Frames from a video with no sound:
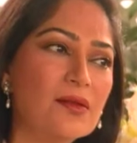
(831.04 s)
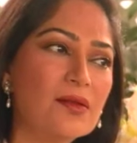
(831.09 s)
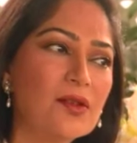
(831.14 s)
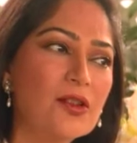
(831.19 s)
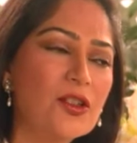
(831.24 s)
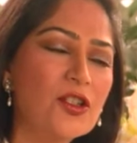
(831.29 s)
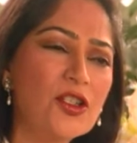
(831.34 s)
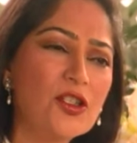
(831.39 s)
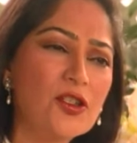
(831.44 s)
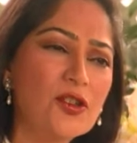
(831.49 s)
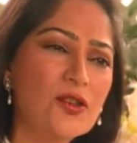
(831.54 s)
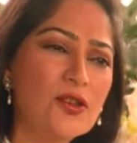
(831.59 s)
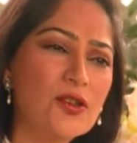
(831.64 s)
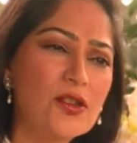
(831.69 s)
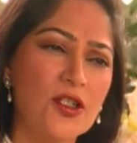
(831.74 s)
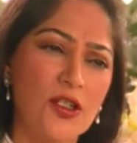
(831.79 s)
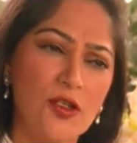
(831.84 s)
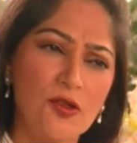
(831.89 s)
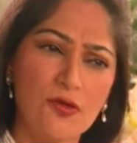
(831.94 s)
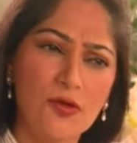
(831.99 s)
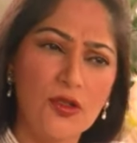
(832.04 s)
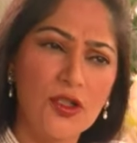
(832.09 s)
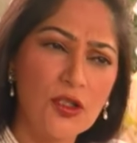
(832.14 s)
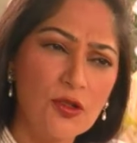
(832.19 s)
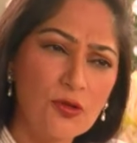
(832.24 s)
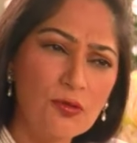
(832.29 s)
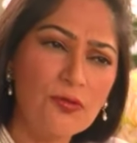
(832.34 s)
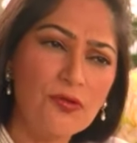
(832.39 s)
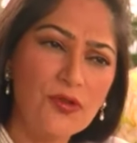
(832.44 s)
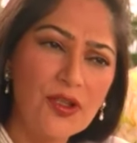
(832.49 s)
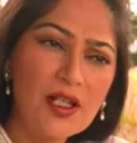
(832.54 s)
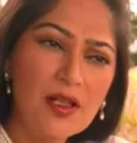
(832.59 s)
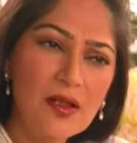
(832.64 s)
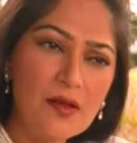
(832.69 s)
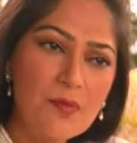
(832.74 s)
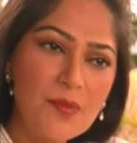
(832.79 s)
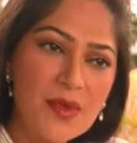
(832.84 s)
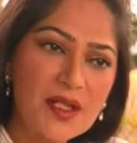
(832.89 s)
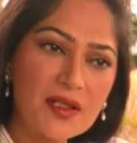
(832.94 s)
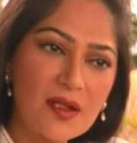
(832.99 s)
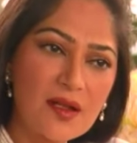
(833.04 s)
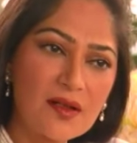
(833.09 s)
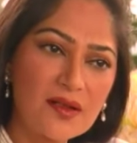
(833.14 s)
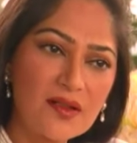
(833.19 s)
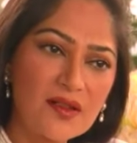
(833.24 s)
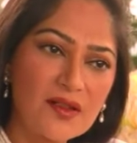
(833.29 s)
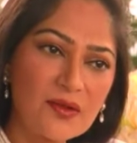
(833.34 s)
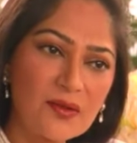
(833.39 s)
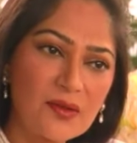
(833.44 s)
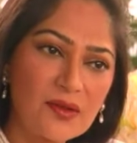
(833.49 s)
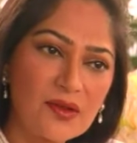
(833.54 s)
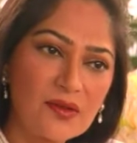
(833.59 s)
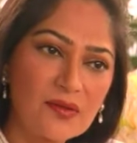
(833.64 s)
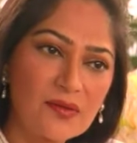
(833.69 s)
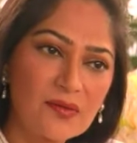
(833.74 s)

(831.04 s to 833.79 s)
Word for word: do you, do you feel misunderstood?